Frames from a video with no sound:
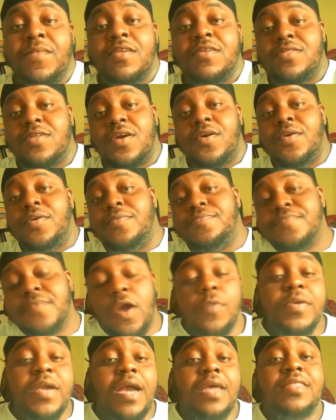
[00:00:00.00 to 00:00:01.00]
So, I
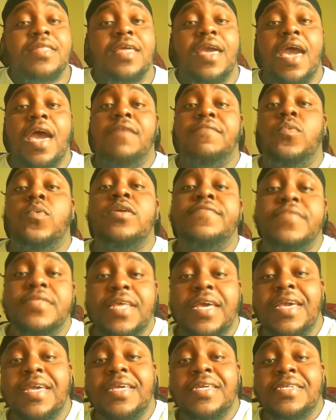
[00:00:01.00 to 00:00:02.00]
hope you guys have a wonderful
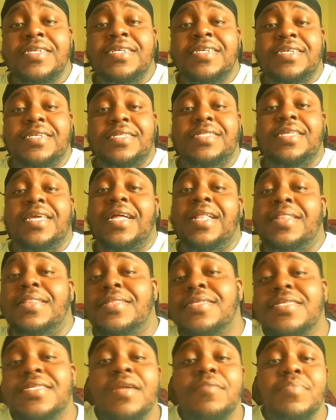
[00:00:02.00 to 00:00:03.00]
day. Stay,
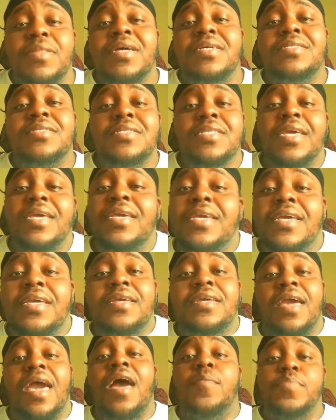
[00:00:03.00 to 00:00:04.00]
stay blessed, stay
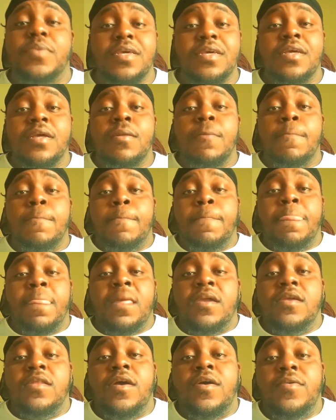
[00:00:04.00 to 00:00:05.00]
happy,
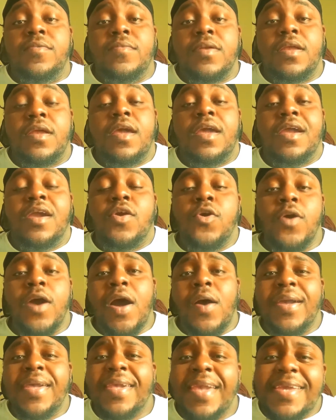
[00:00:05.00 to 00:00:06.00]
you know, and go
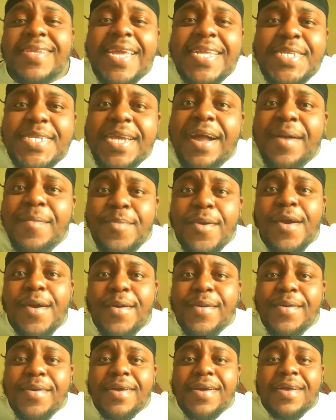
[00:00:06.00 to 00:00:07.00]
out and get that job, bro.
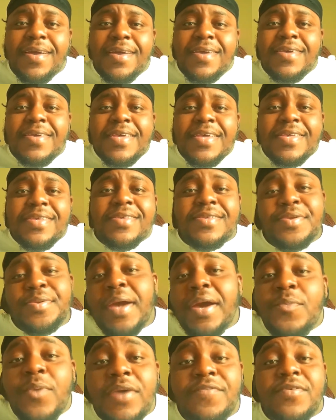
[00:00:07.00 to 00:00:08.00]
You
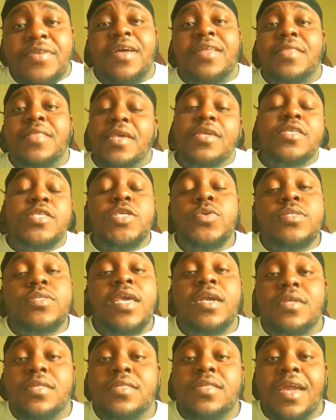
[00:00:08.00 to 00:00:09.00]
gotta wait for nothing. You
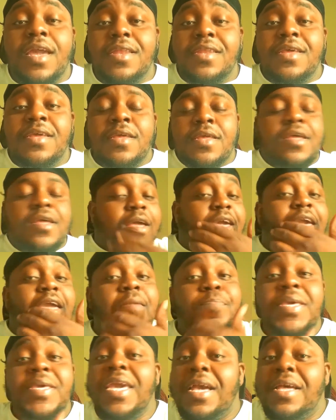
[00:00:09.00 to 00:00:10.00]
take a stand.
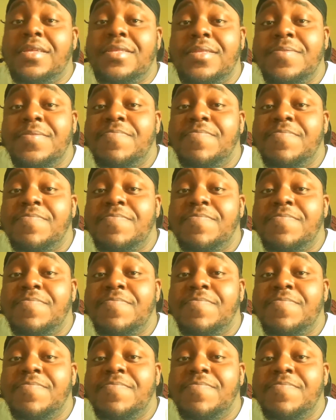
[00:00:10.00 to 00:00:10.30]
And P.S.